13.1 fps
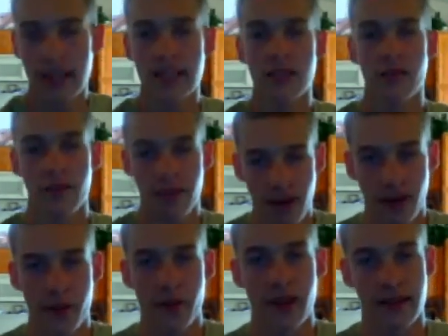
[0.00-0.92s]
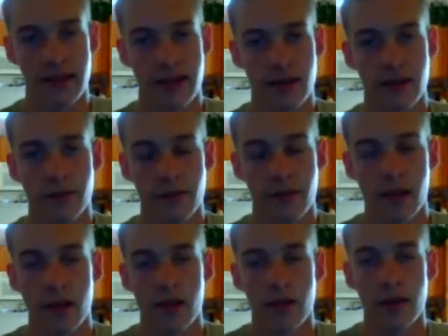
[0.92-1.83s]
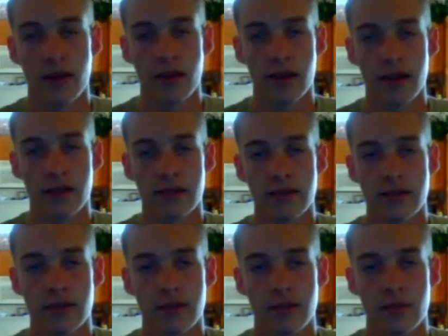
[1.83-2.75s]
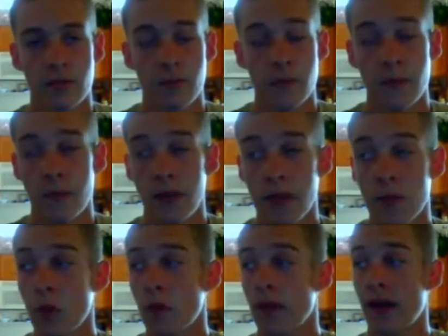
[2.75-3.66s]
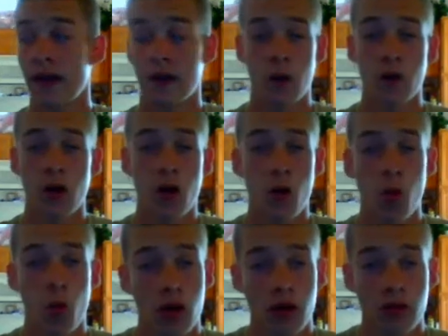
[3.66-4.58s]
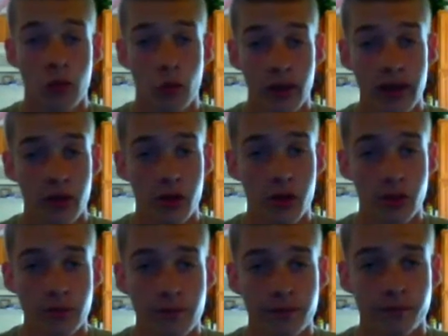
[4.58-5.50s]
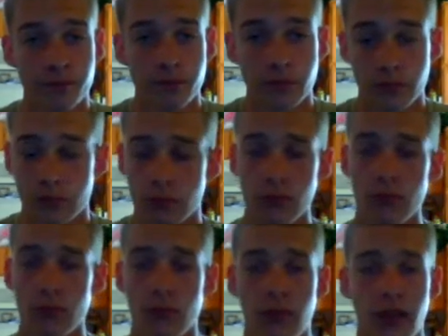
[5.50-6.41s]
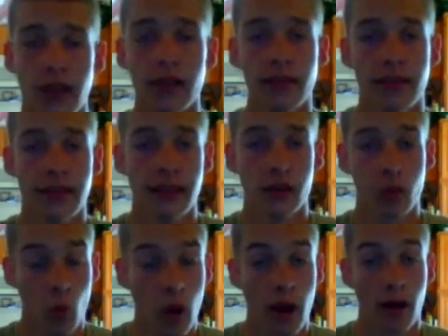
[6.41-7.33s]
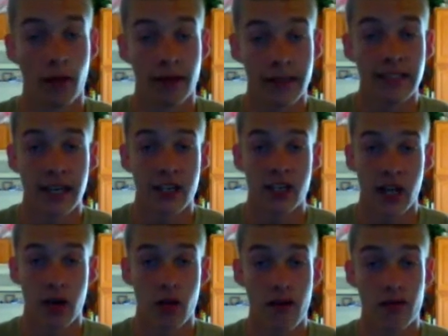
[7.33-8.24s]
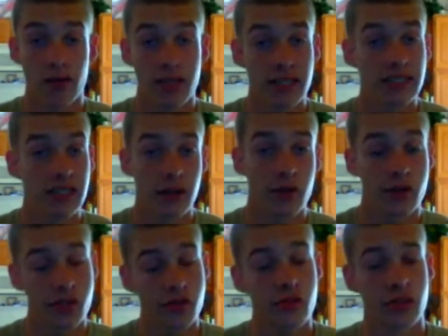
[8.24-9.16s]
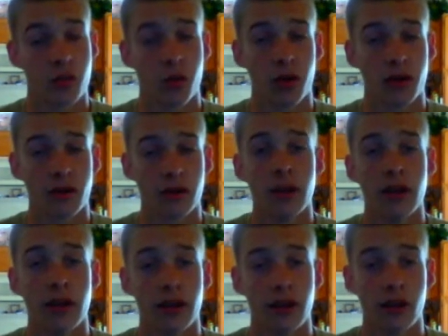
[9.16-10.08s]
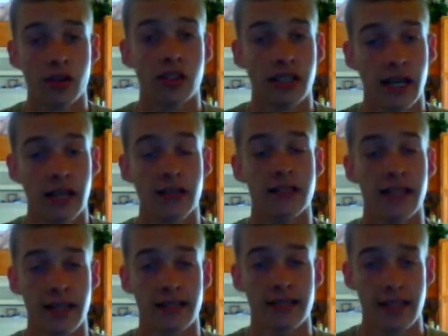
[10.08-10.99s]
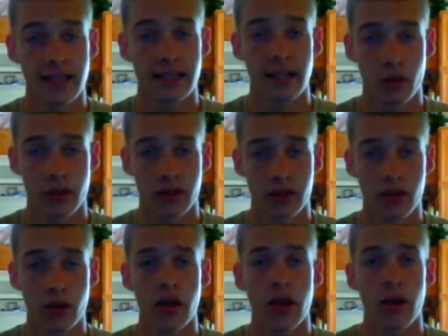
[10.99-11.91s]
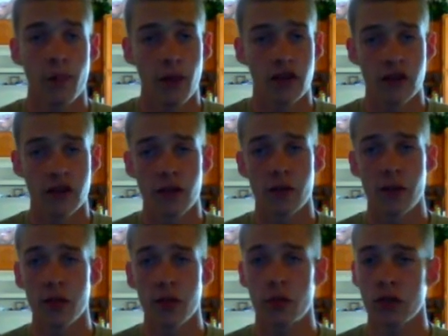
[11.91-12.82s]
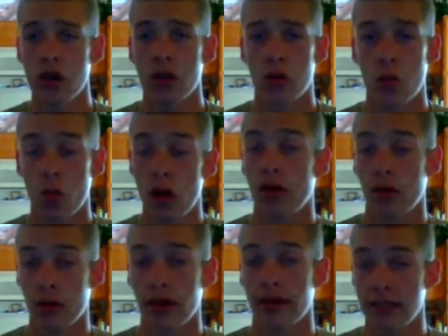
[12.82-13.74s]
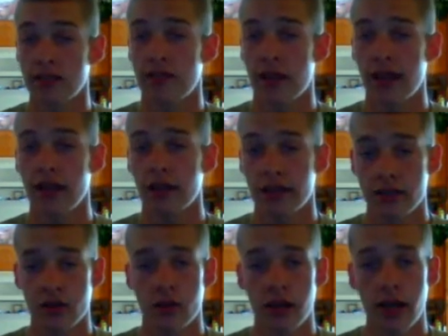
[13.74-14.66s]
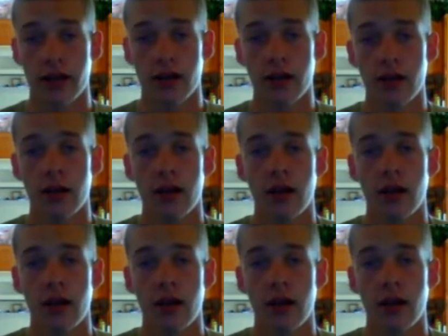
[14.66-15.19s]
that's a very big deal, because people that don't know what we do, they could think, wow, he's actually got a rifle, he's going to go shoot someone, you know? So you got to take that with you. Make sure people know, wow, okay, that's fake. It's okay,